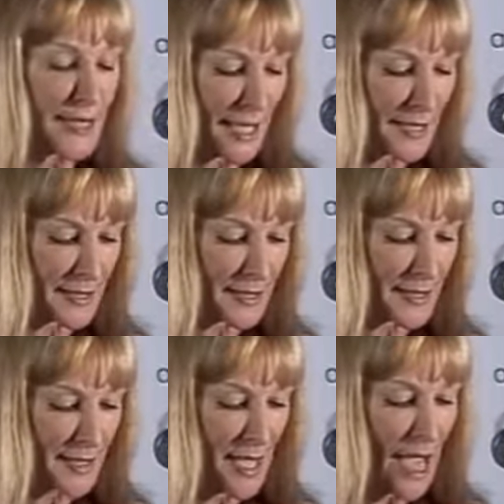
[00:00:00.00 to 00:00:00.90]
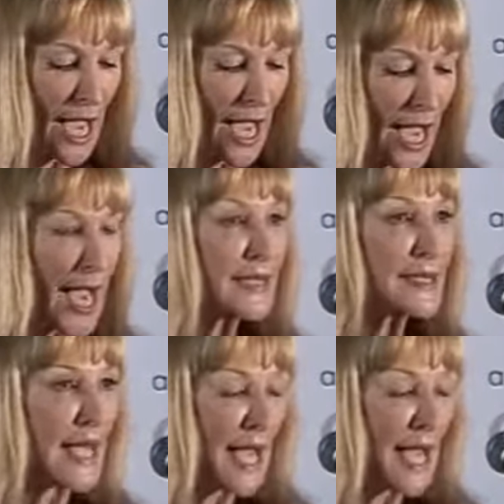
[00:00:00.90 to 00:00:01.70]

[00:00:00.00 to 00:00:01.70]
State. Arts